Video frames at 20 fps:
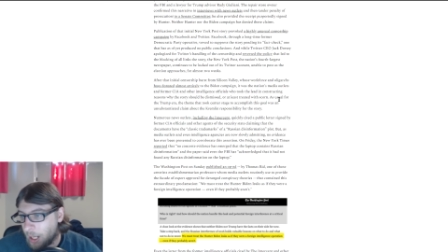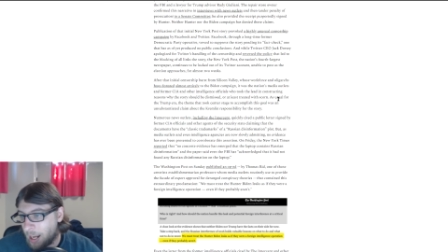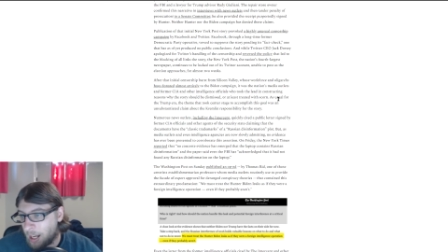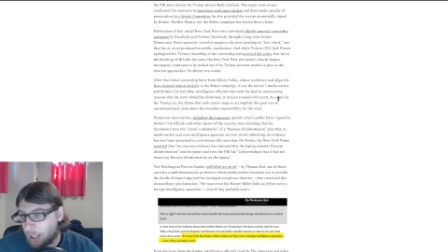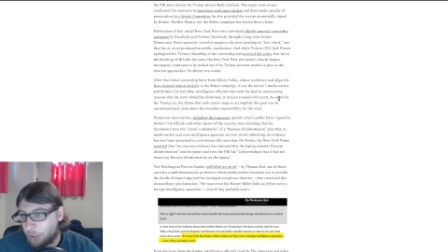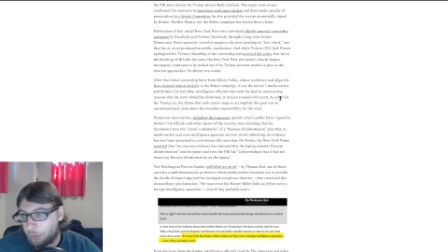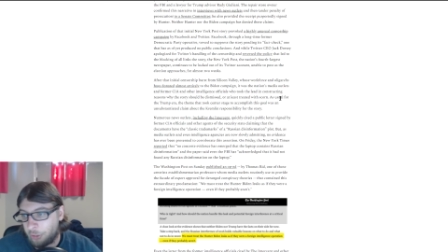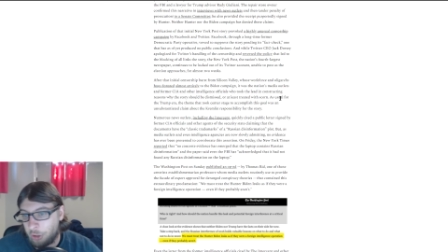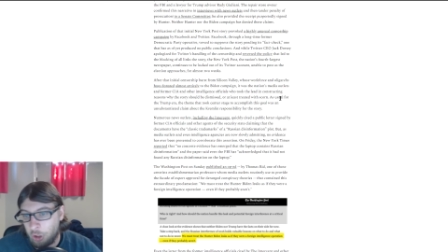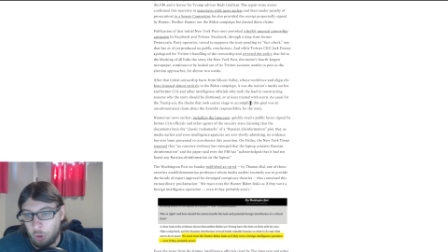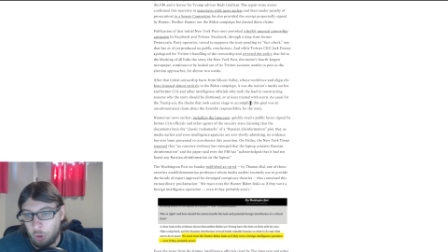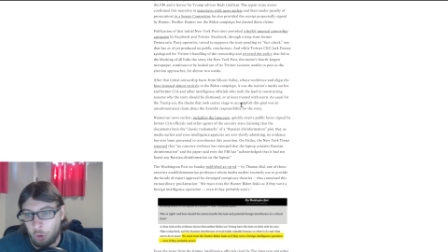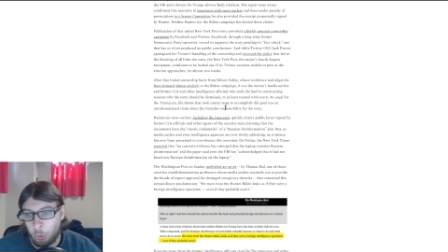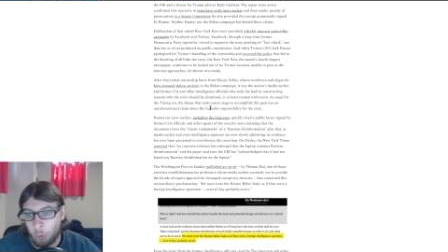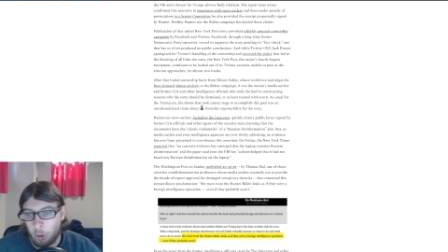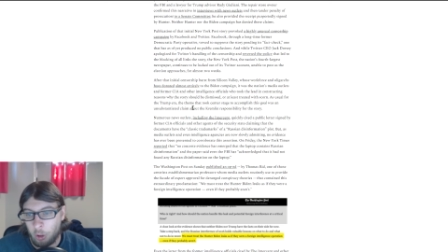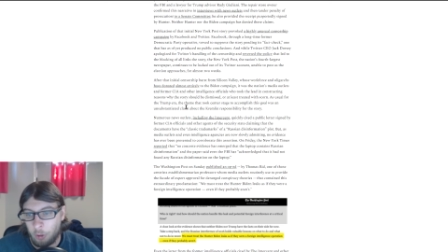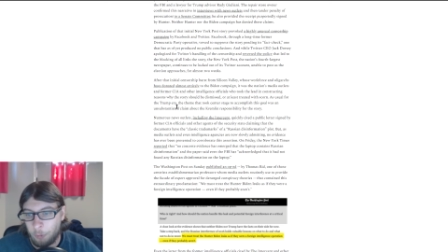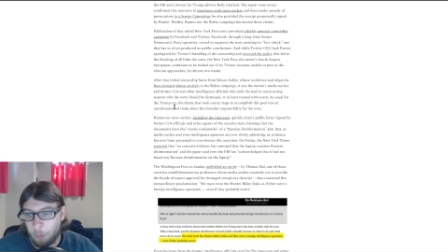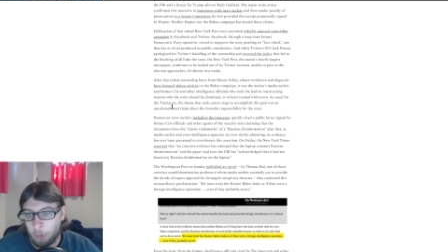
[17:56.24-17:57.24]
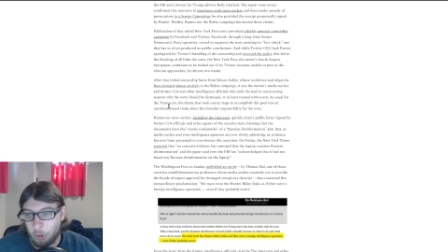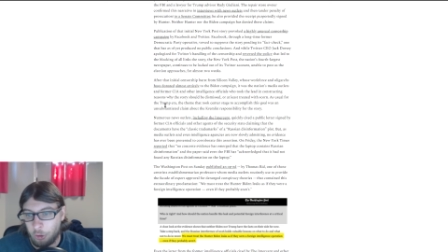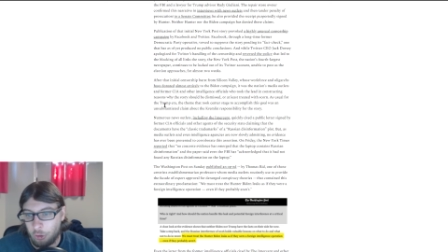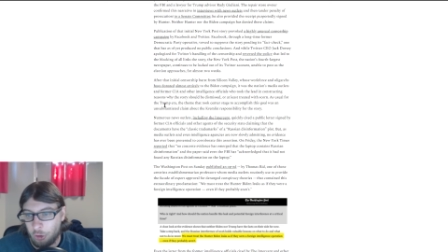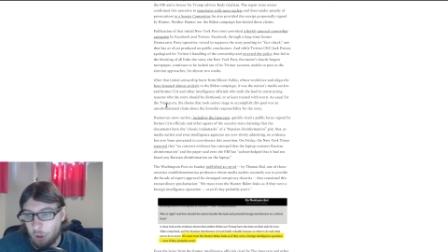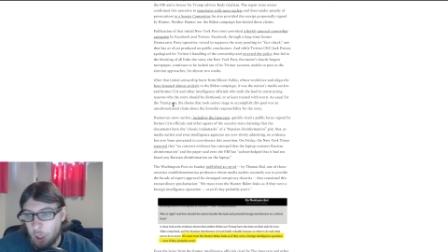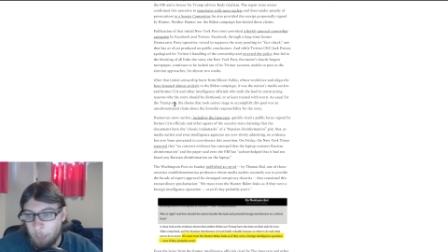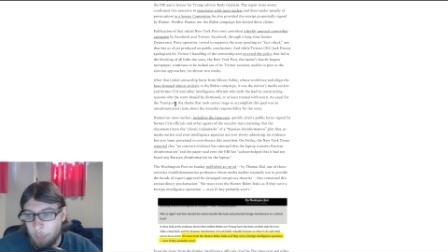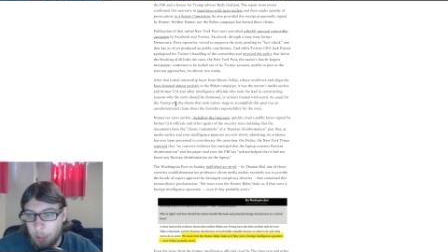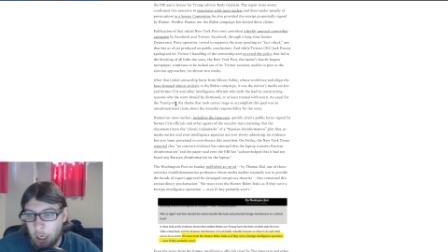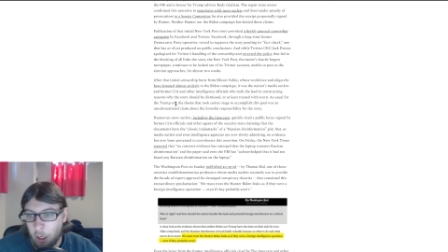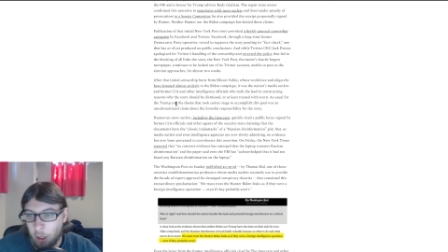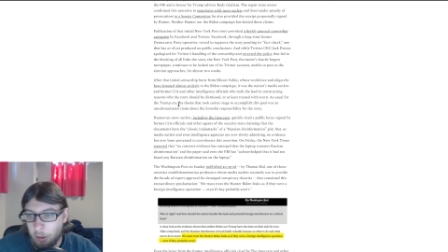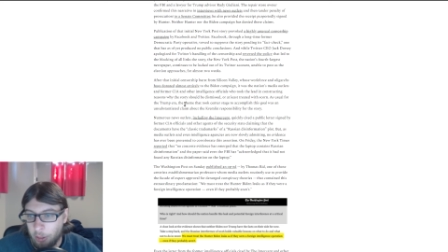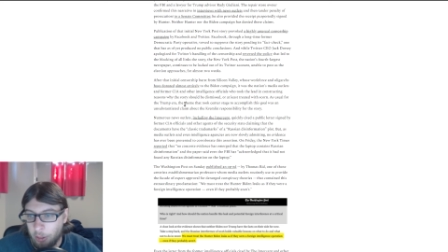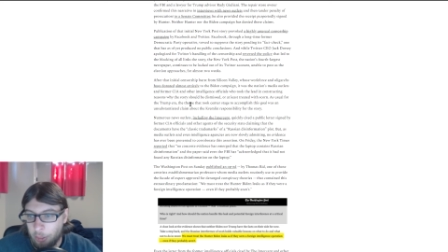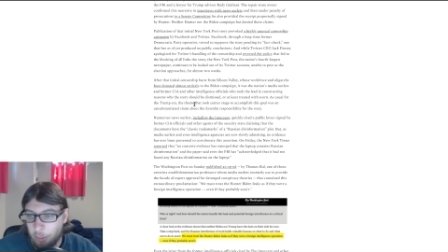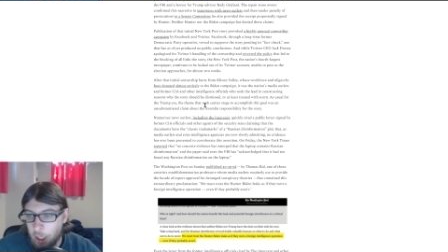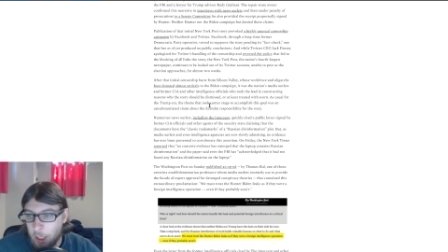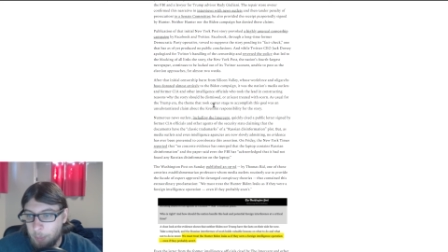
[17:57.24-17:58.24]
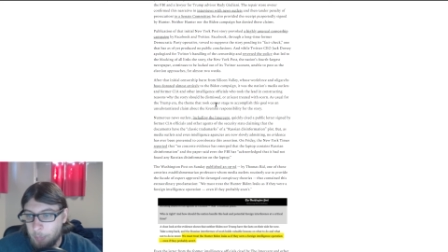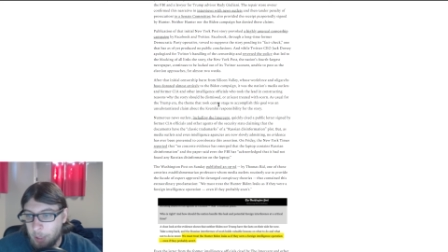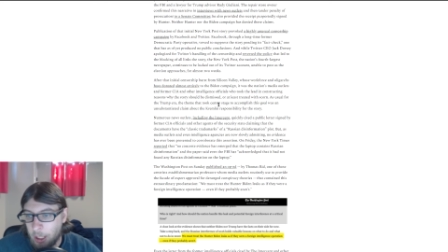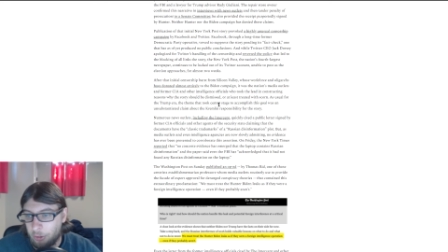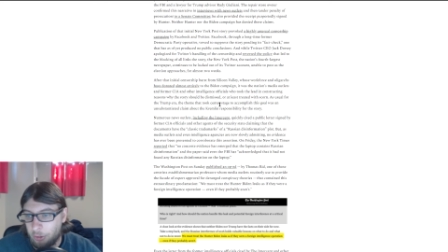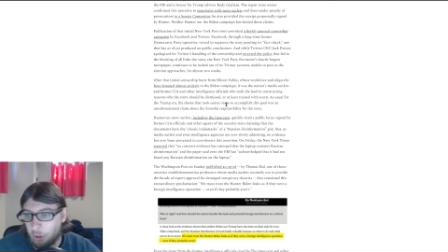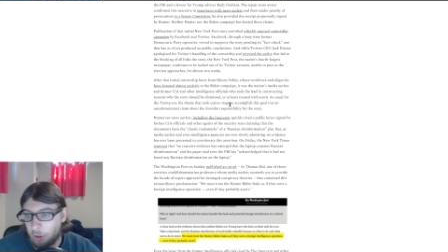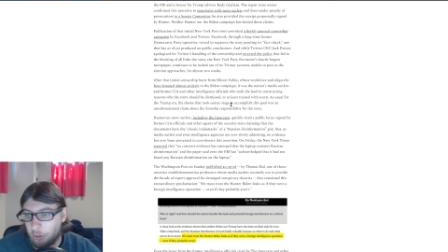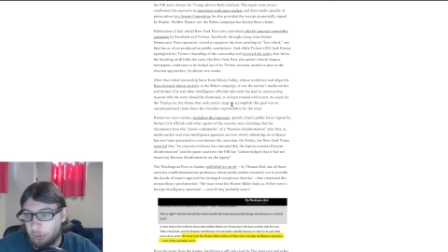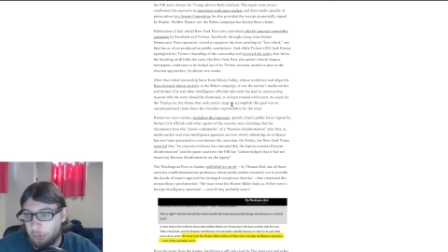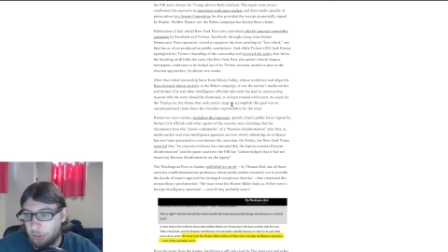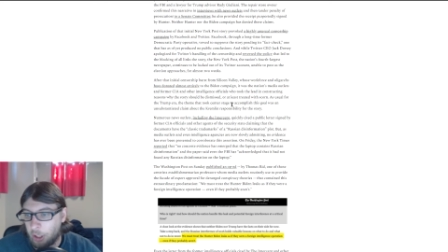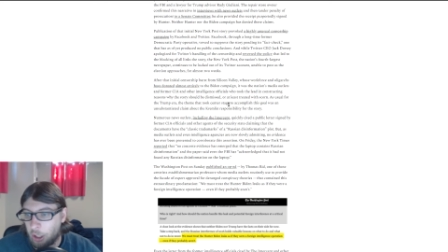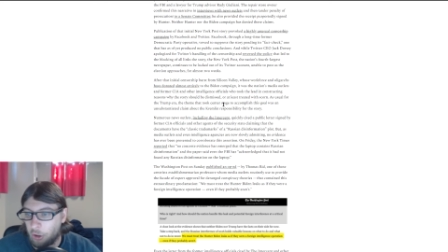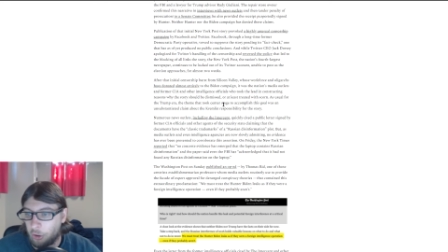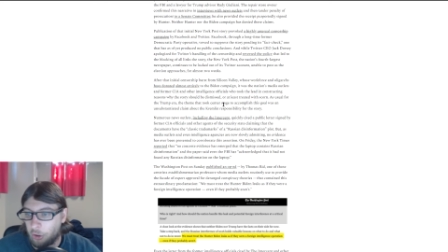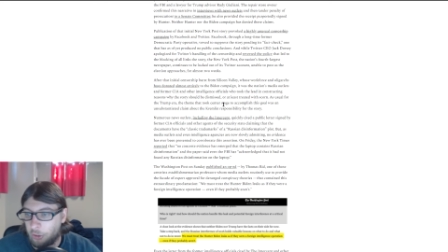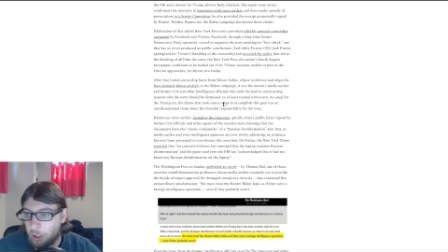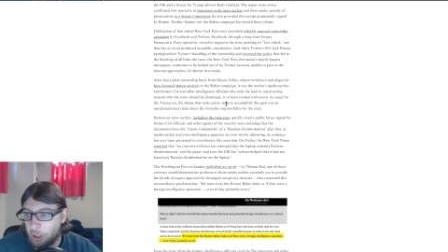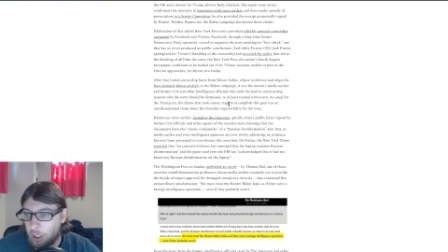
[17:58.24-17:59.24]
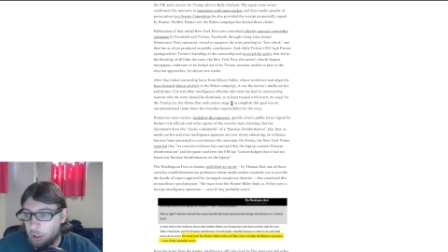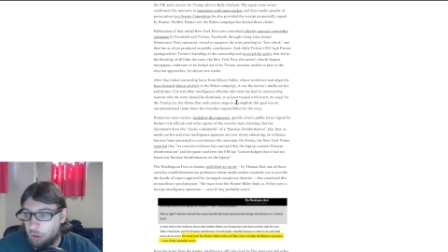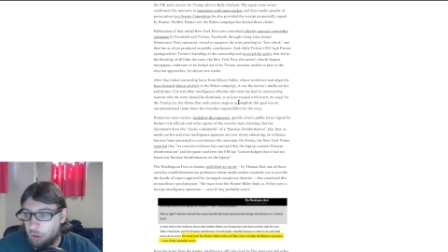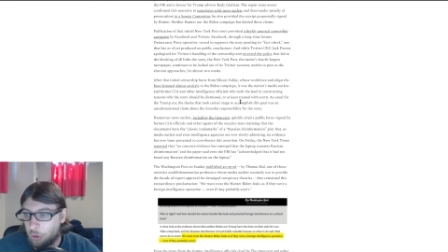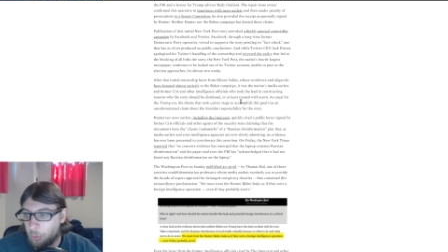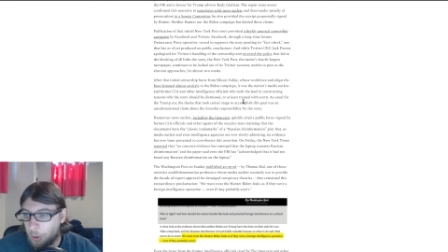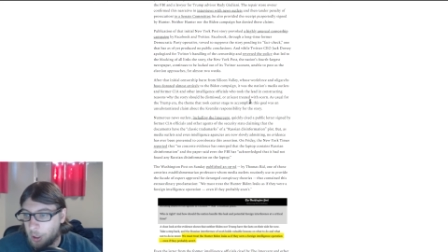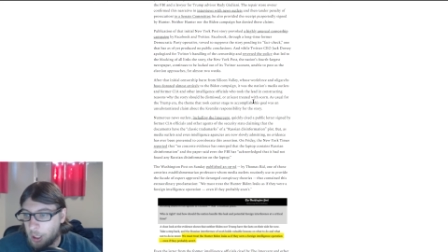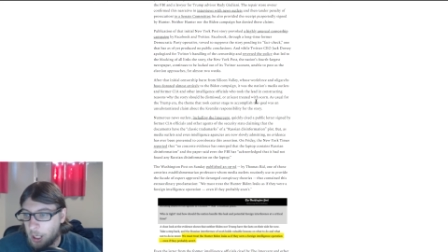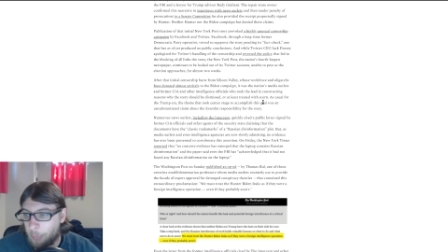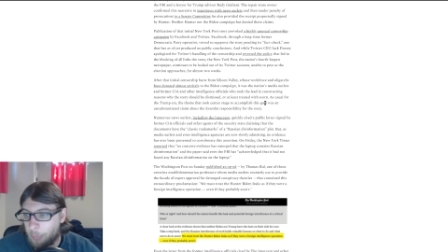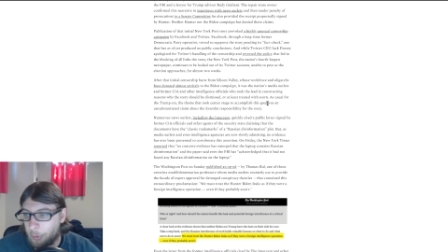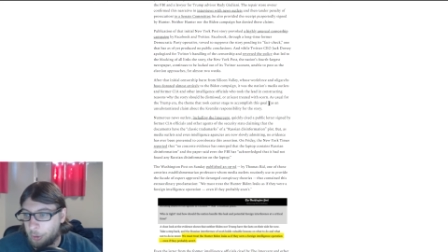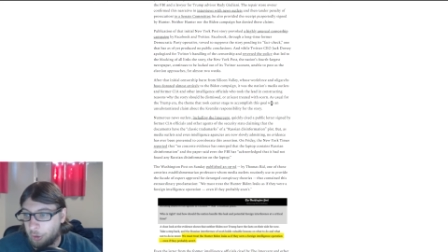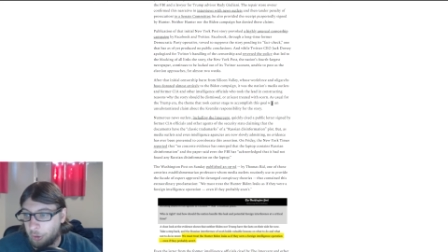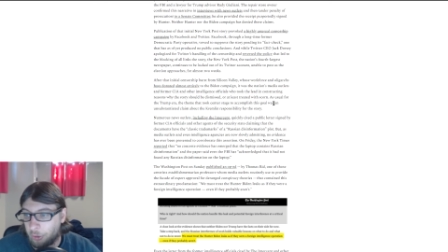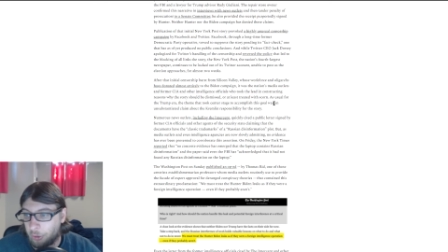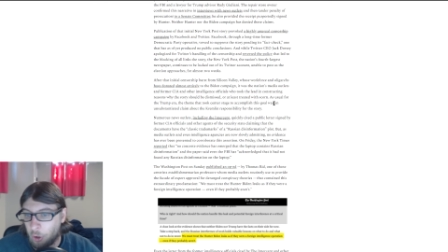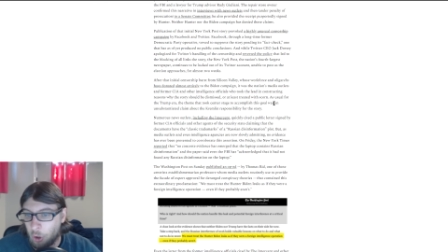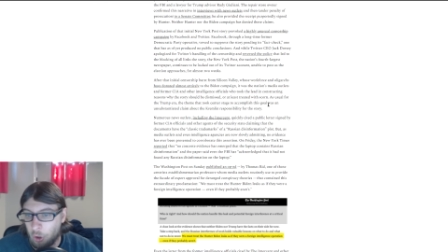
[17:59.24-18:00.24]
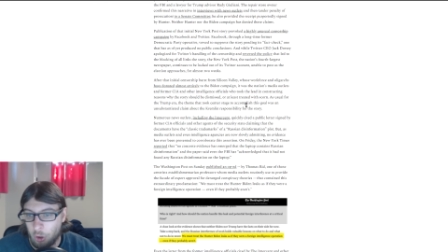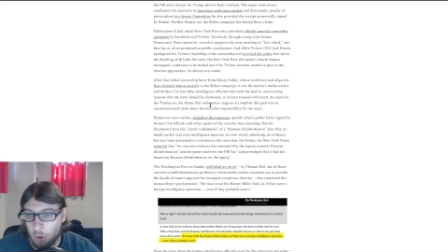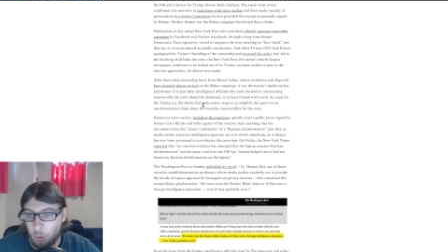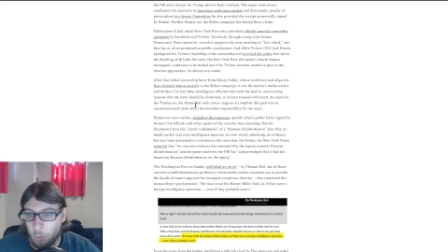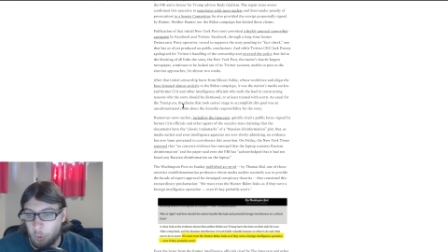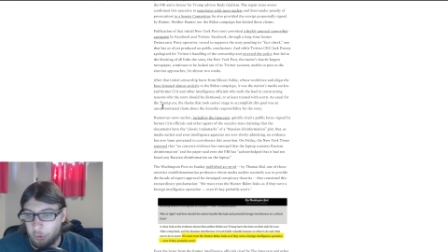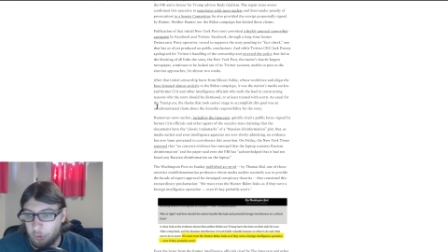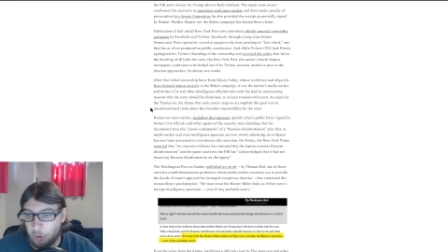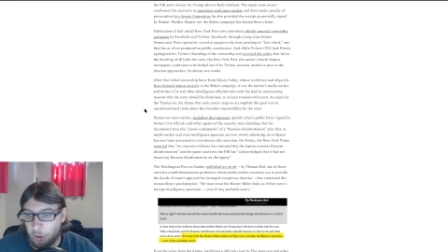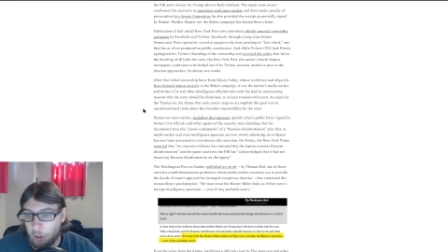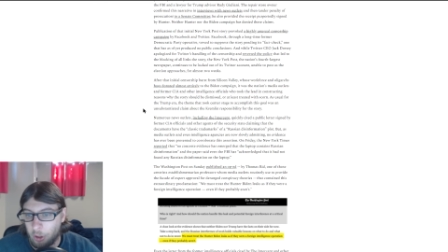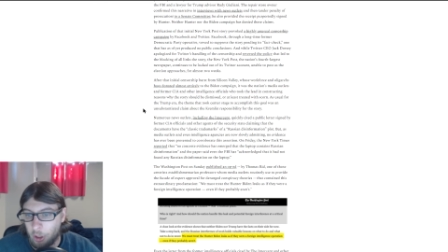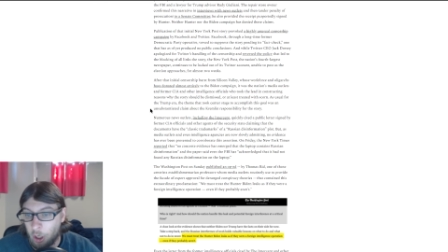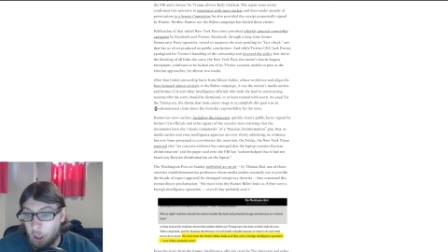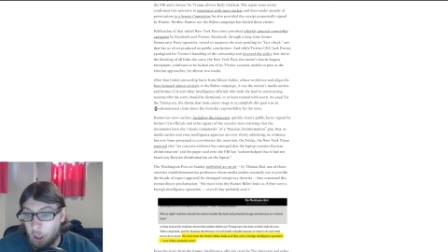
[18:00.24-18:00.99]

As usual for the Trump era, the theme that took center stage to accomplish this goal was an